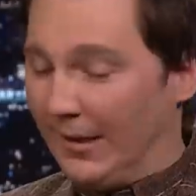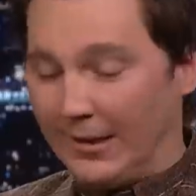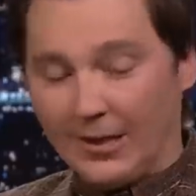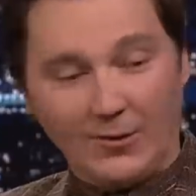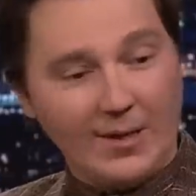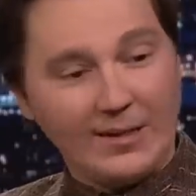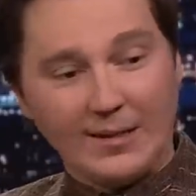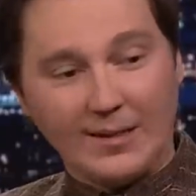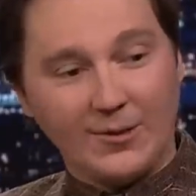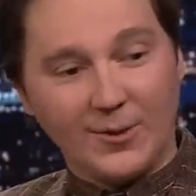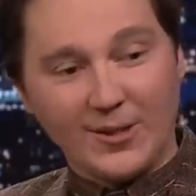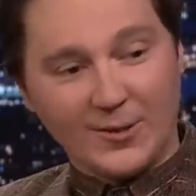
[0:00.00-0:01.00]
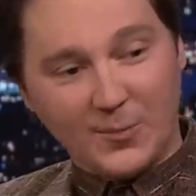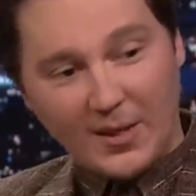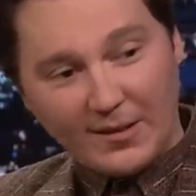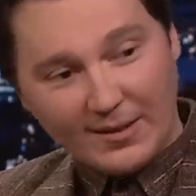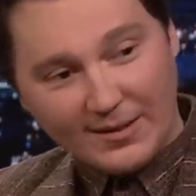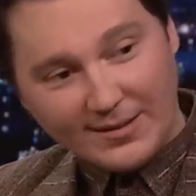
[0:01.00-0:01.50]
there ain't any green
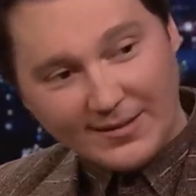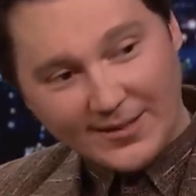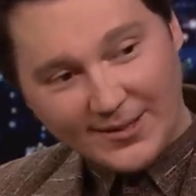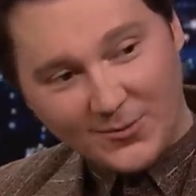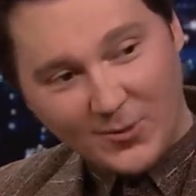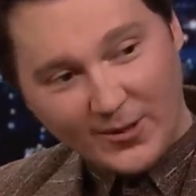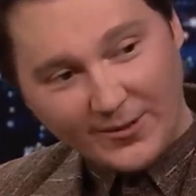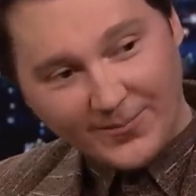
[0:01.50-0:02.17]
spandex in this one.